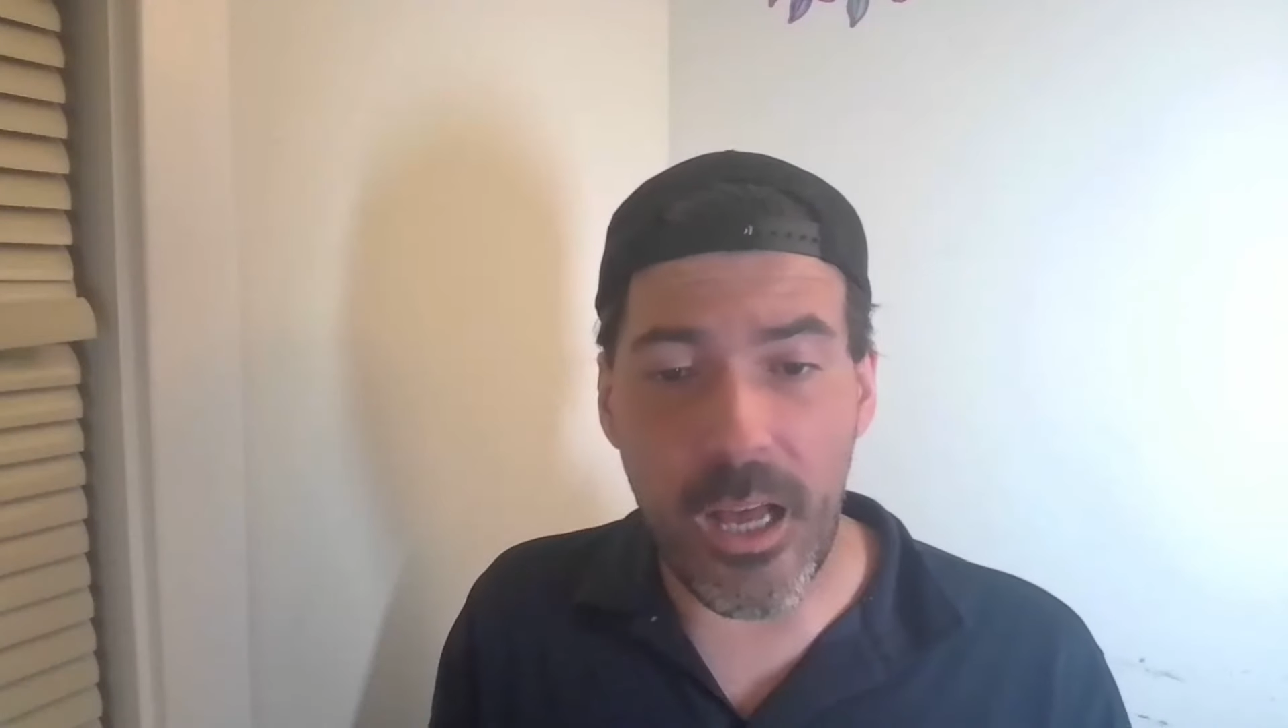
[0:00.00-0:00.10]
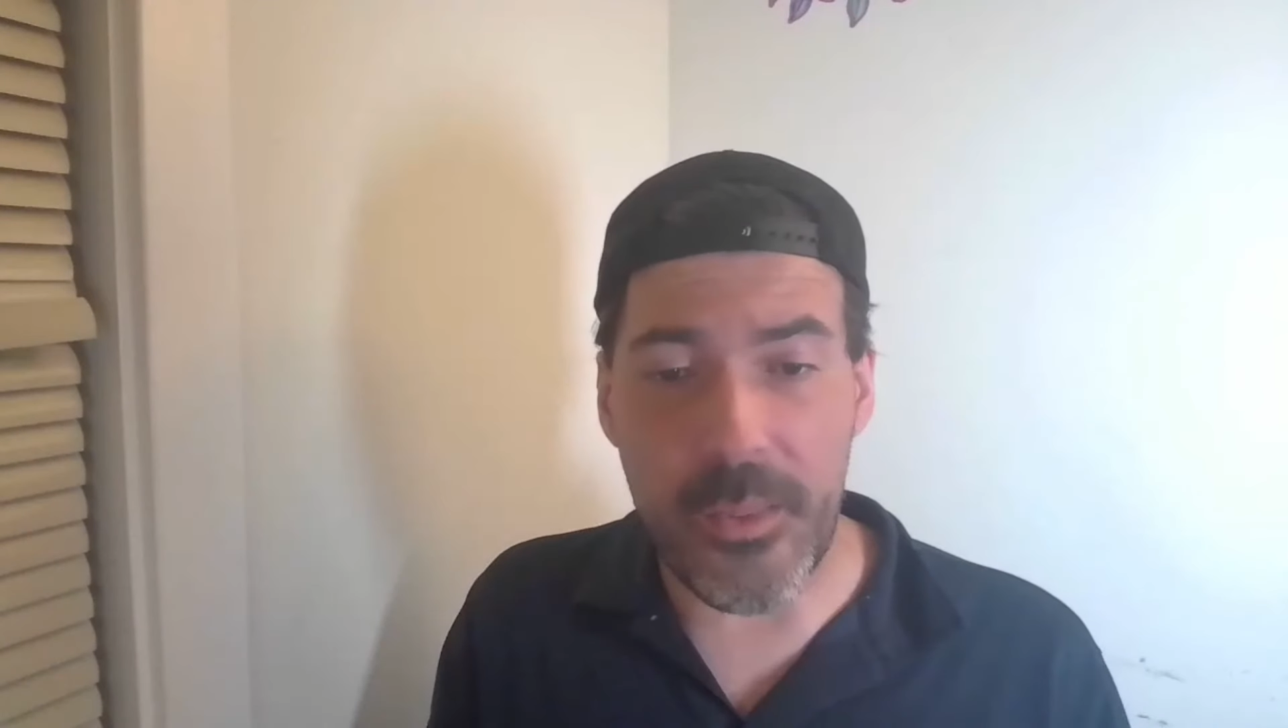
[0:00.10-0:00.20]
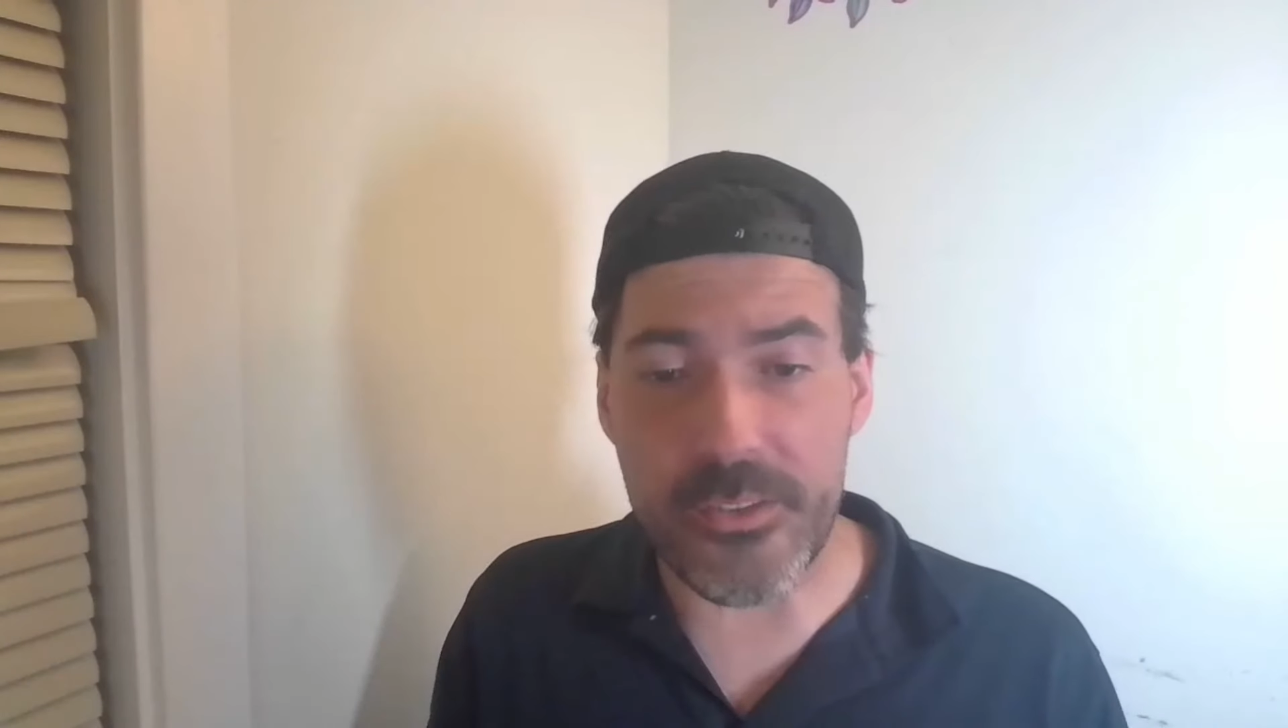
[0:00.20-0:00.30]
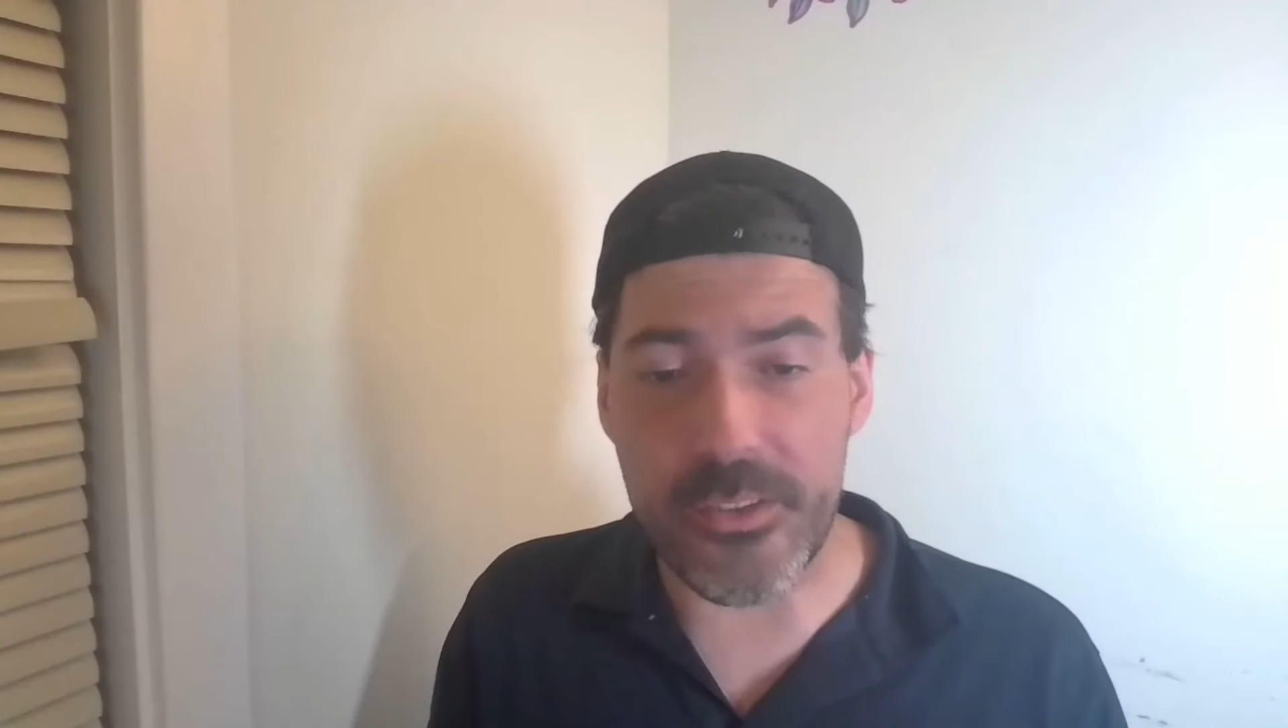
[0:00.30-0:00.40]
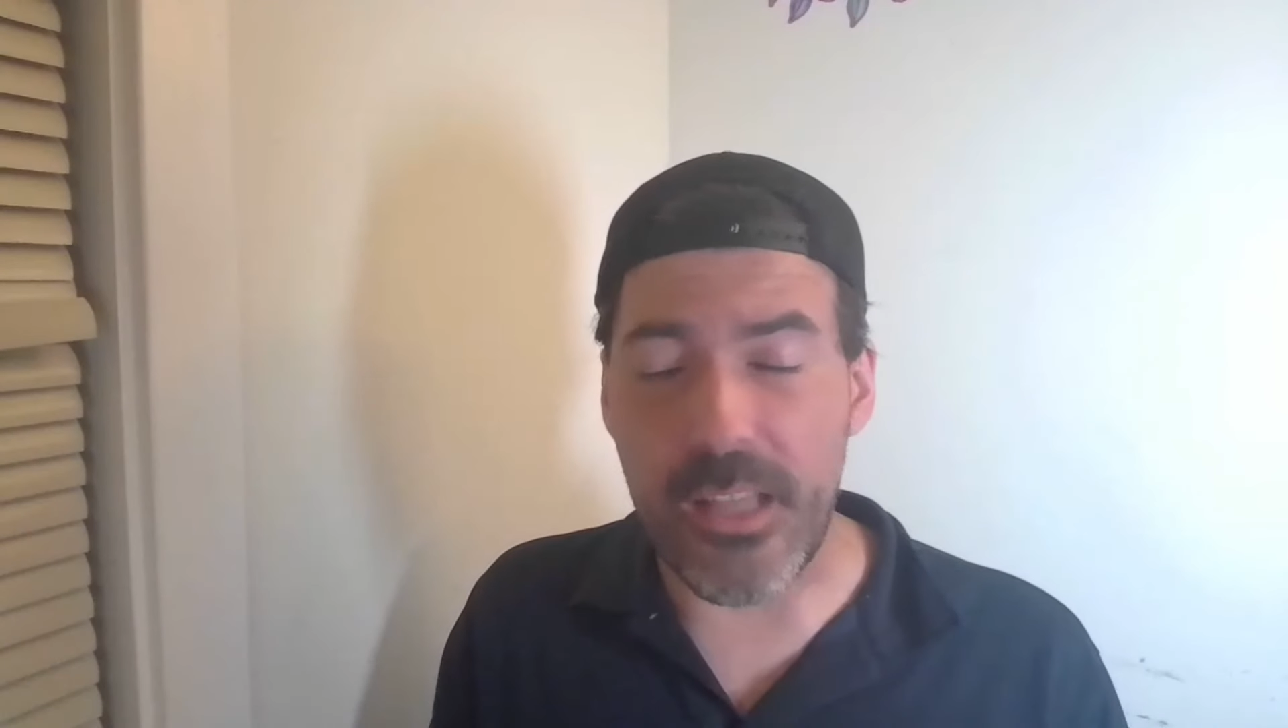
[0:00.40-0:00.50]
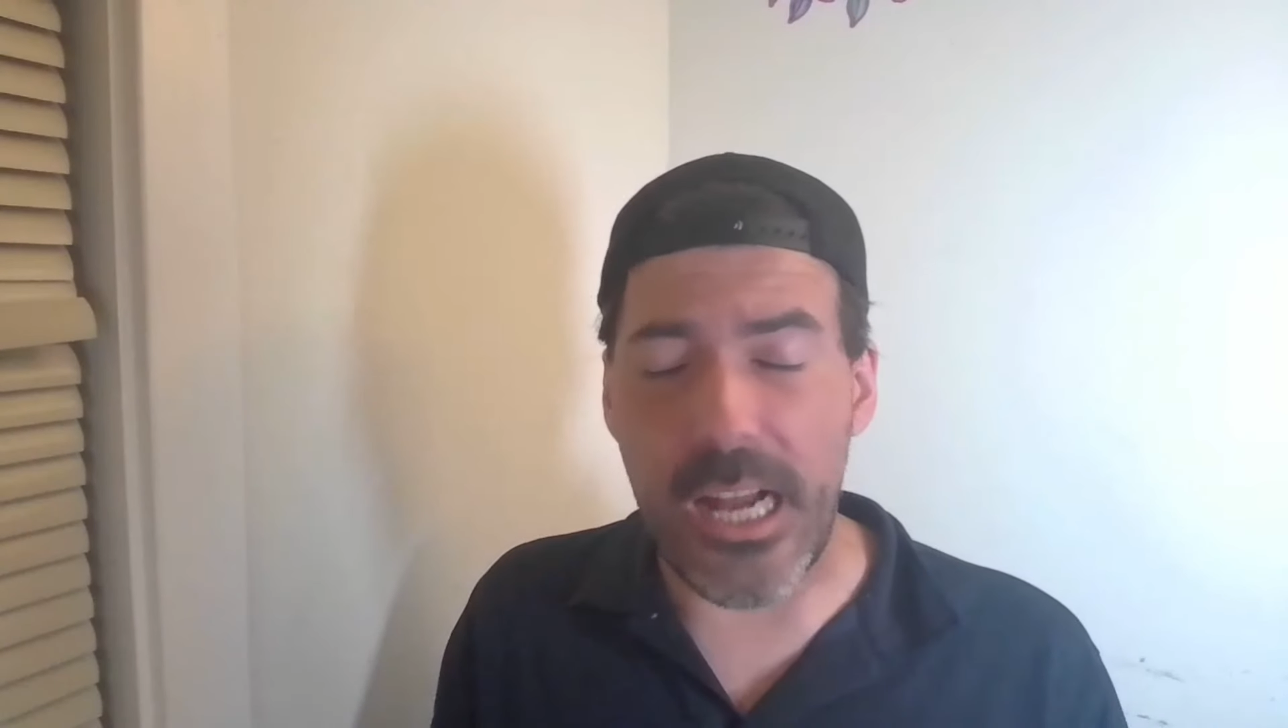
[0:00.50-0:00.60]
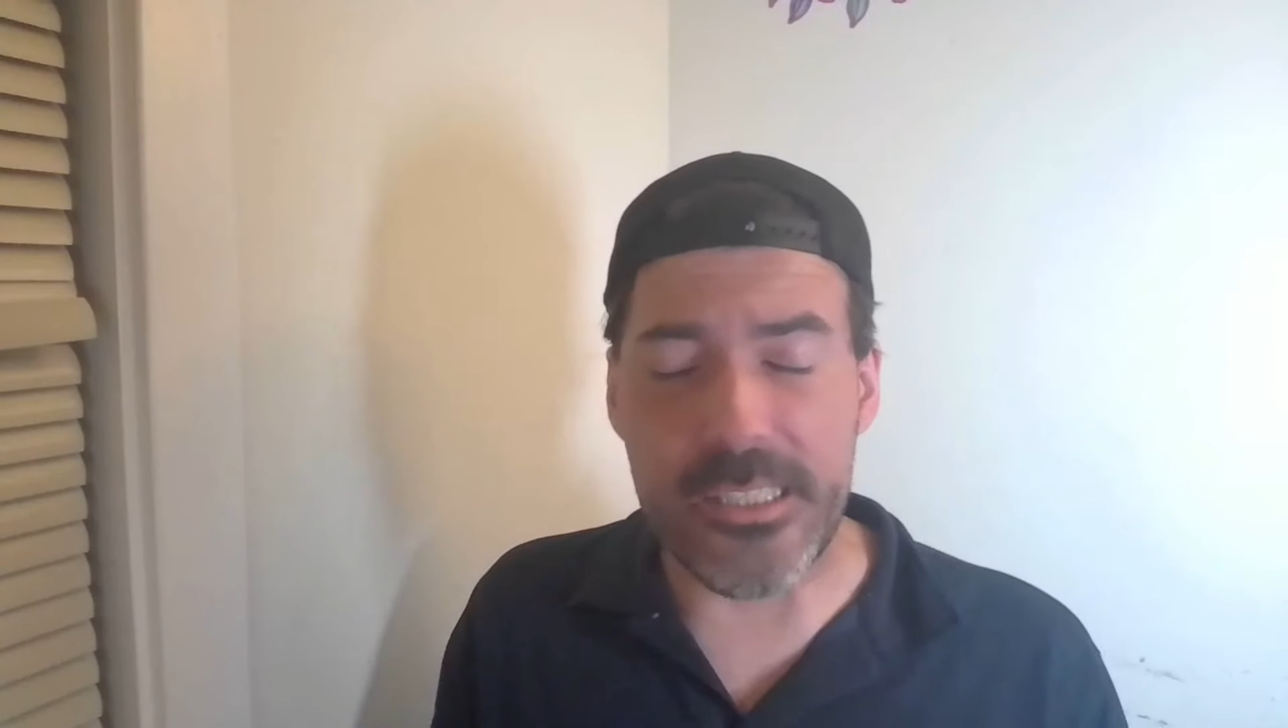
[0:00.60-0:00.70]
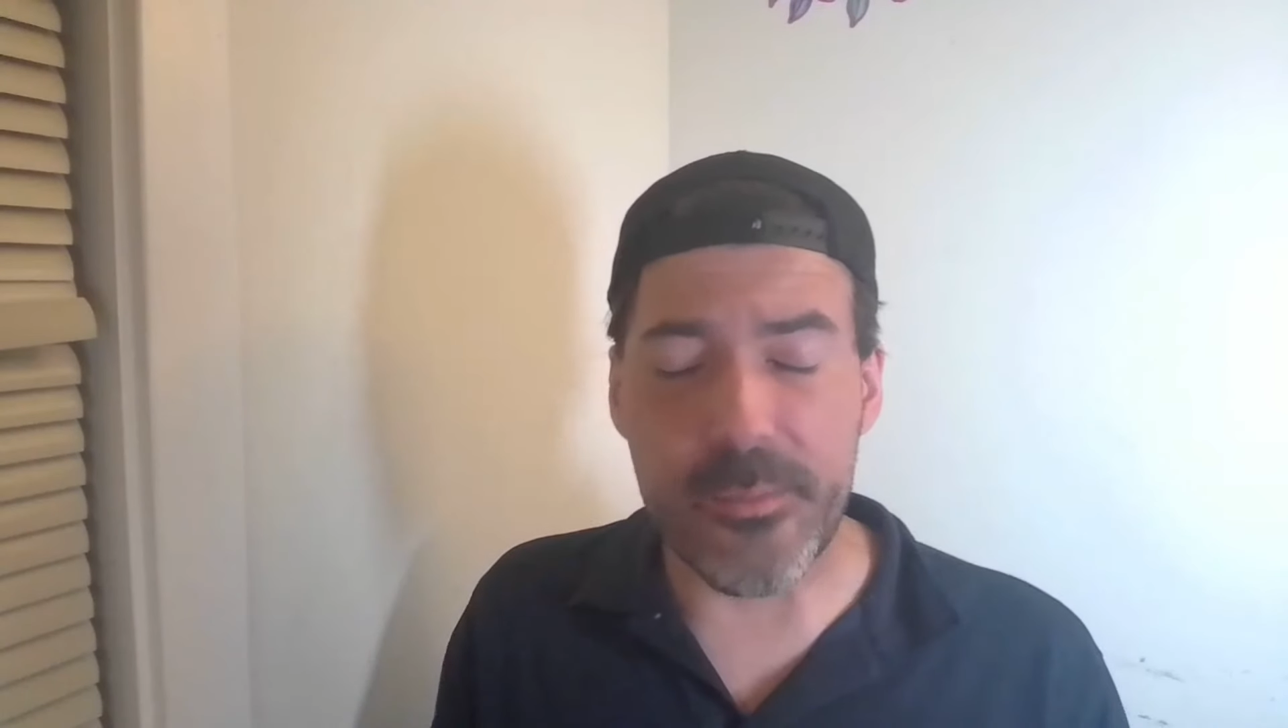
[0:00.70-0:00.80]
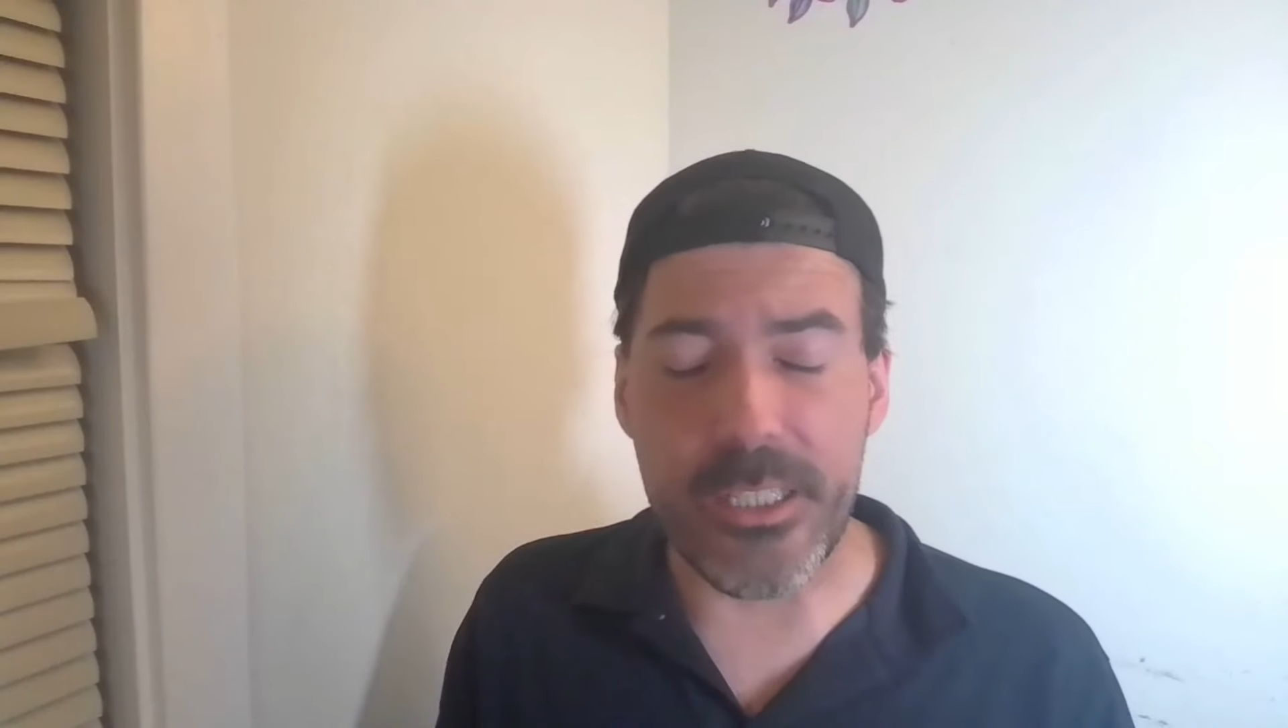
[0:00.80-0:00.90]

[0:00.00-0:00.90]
there's a lot to be